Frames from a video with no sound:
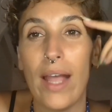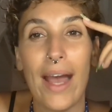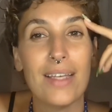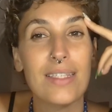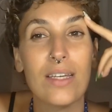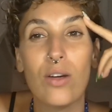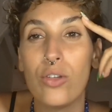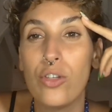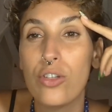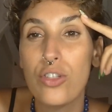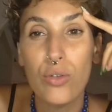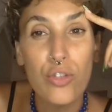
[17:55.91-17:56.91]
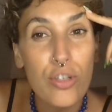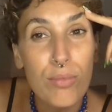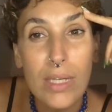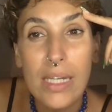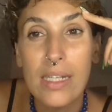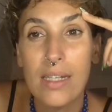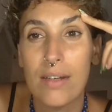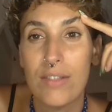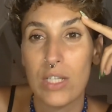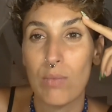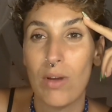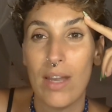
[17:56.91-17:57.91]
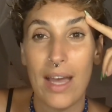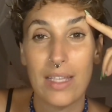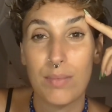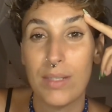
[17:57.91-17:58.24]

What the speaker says: asking on your social media if someone has